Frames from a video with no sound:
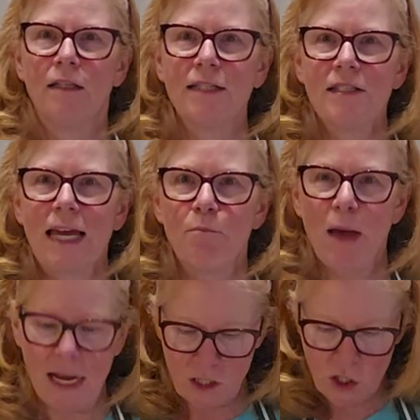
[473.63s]
let's get
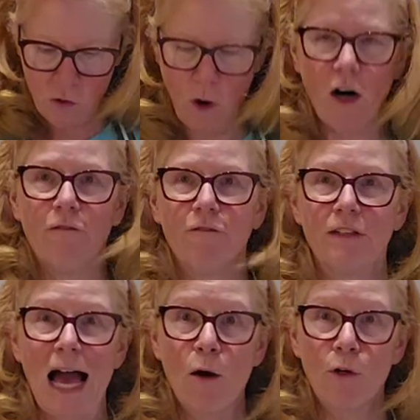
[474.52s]
back to our
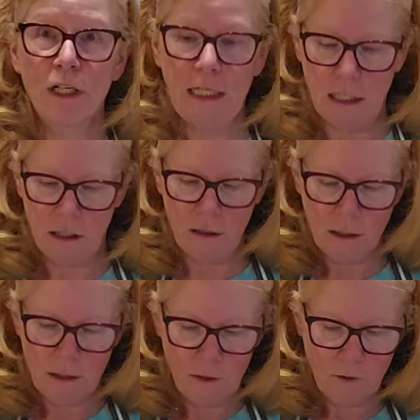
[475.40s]
flour here.
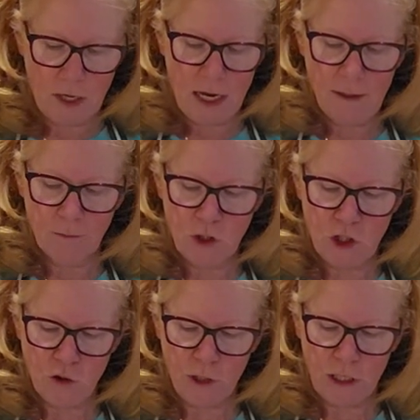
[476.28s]
Okay, I'm just
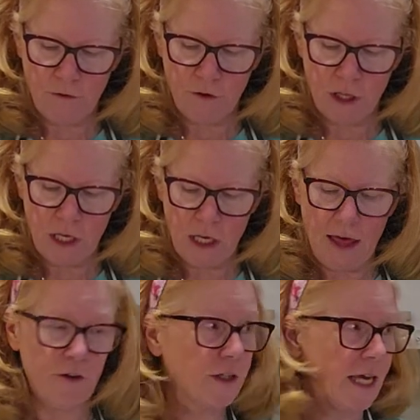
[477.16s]
showing it for the
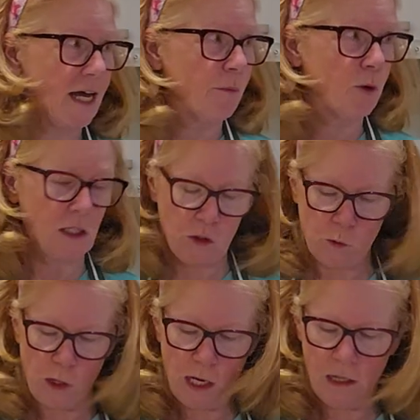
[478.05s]
other camera as
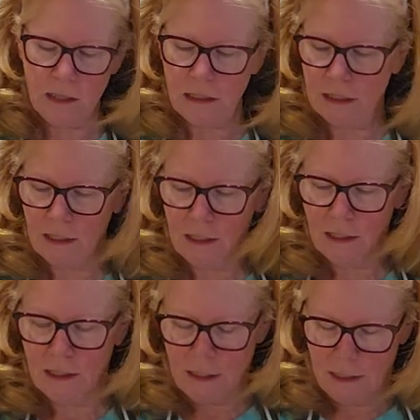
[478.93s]
well.
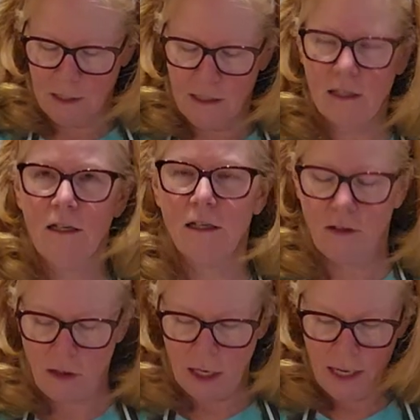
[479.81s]

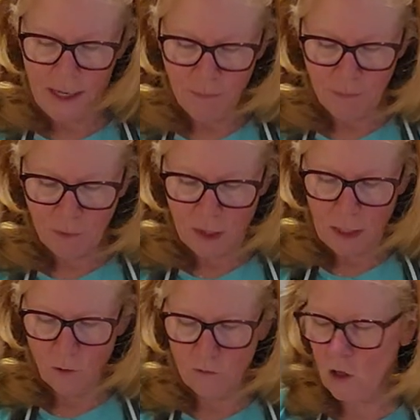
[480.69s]
Okay,
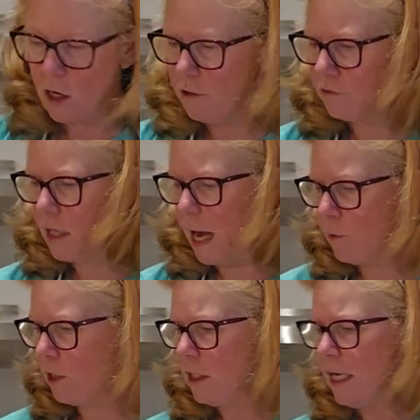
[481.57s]
there we've got our
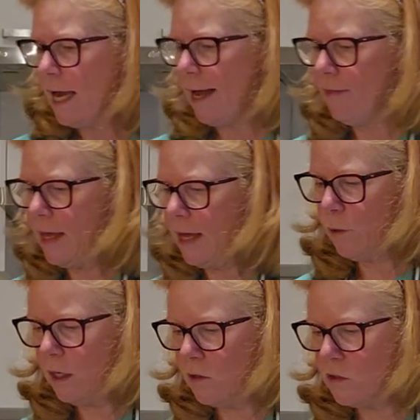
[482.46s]
flour, and
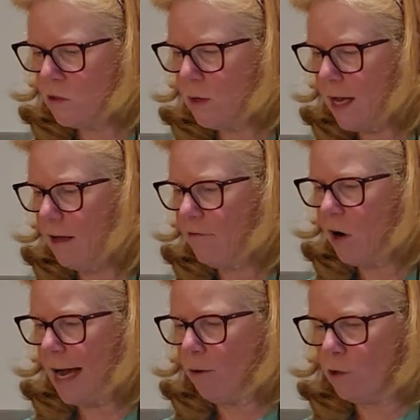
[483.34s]
we also have
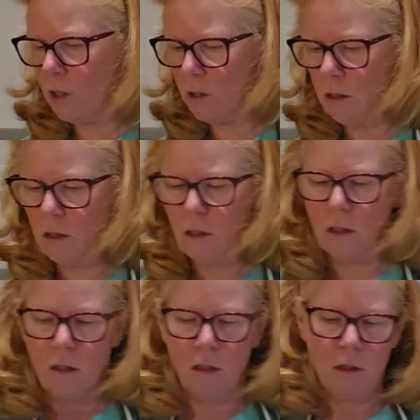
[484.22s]
our
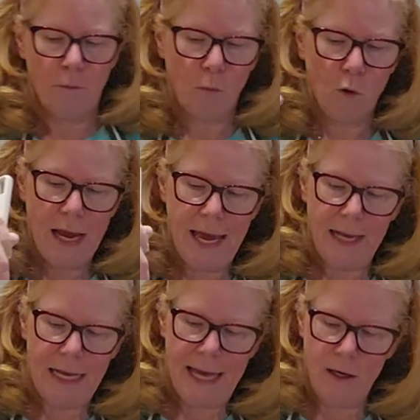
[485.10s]

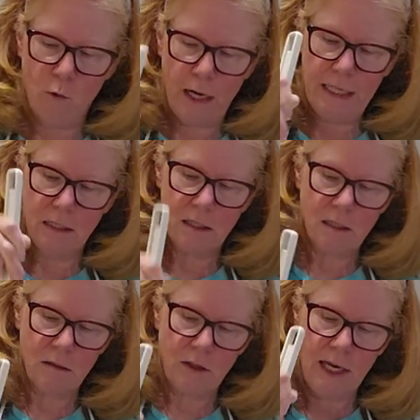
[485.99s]
meringue egg
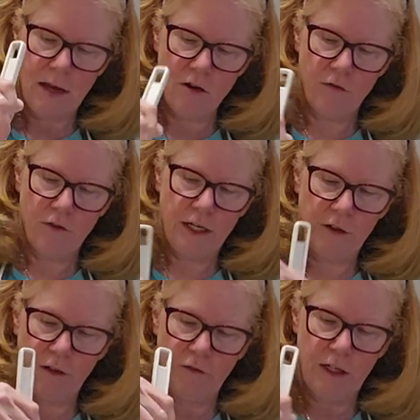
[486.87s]
whites. Okay, they're
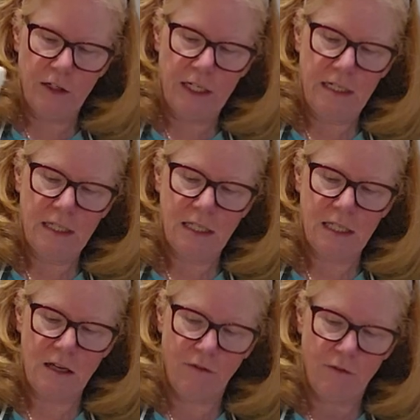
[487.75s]
very, very
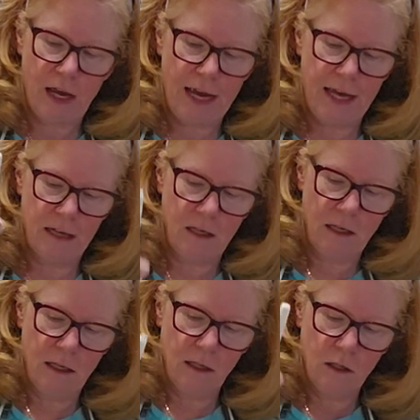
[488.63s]
stiff and
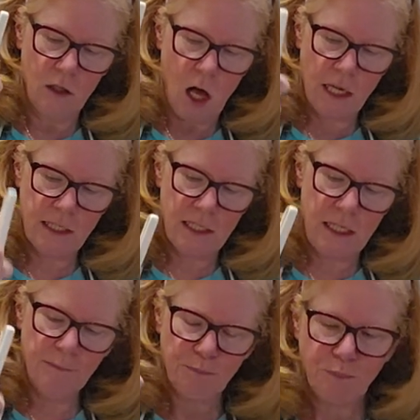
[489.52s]

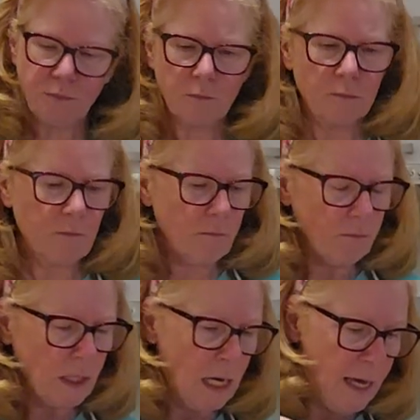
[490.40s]
glossy.
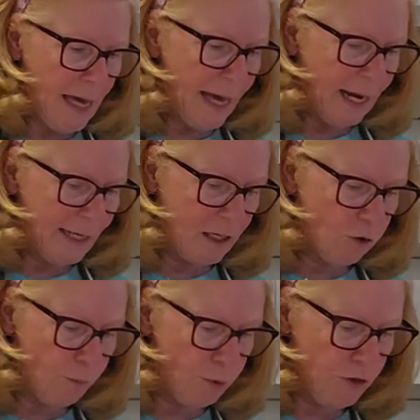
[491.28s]
And I'm going to
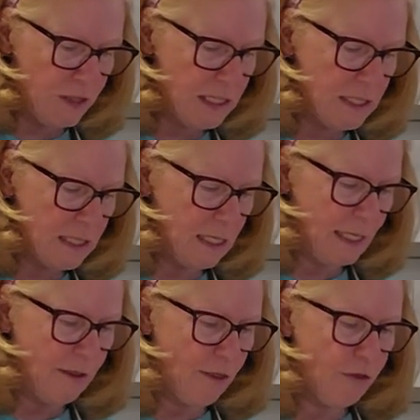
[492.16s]
put these
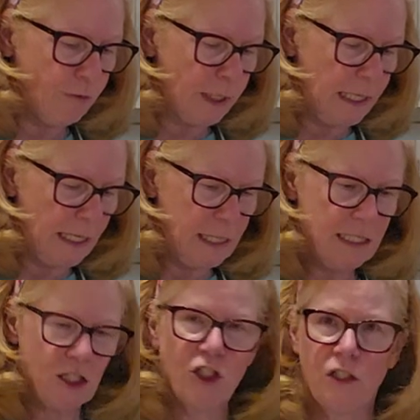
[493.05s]
in 3
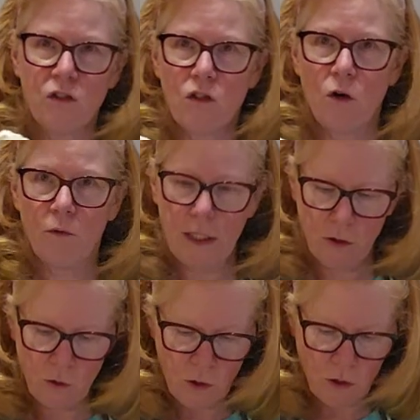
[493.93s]
additions. So here
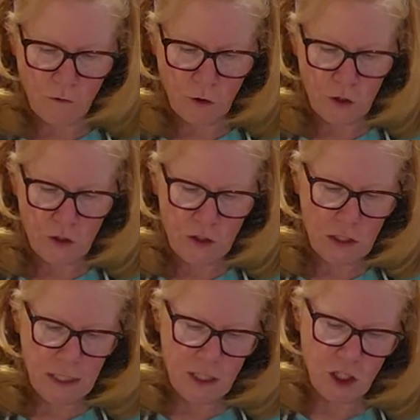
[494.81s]
goes the first
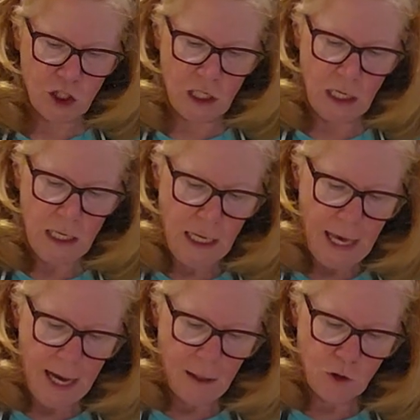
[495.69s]
addition.
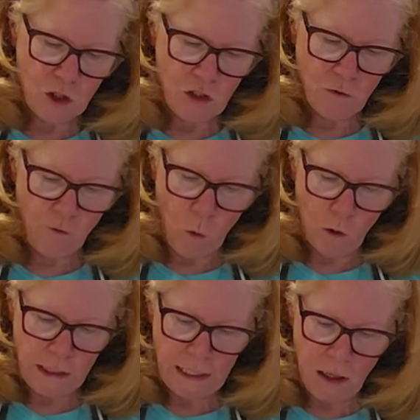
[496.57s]
And I'm just
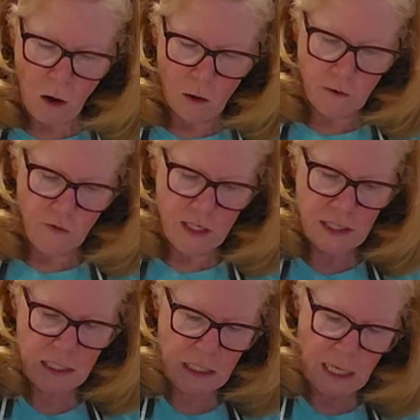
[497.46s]
folding all of
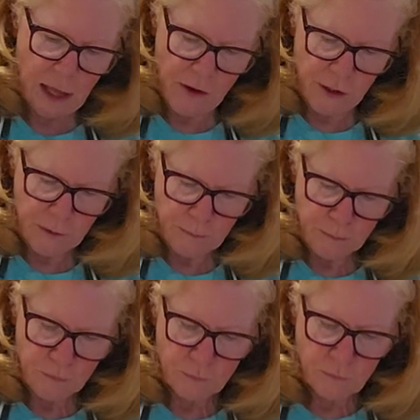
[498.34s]
this together
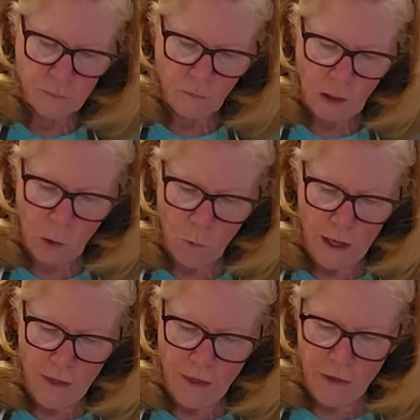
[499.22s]

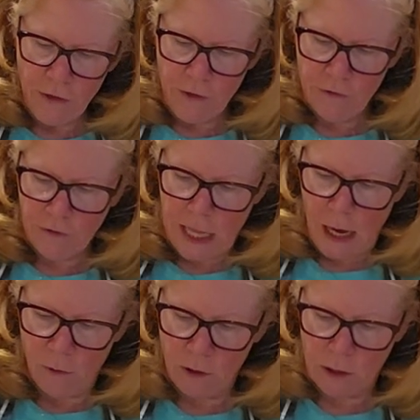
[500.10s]
with the
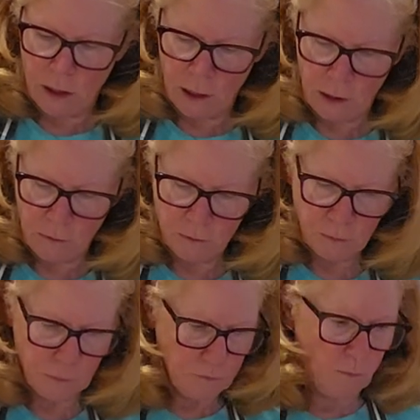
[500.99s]
flour.
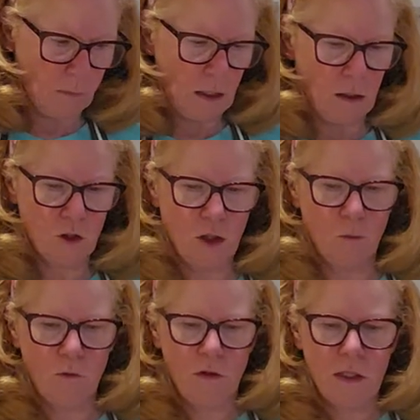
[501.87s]
I should
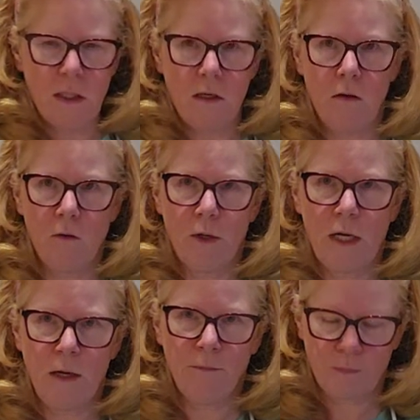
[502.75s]
move this out of the
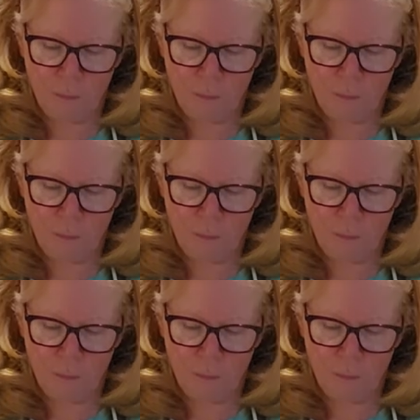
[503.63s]
way.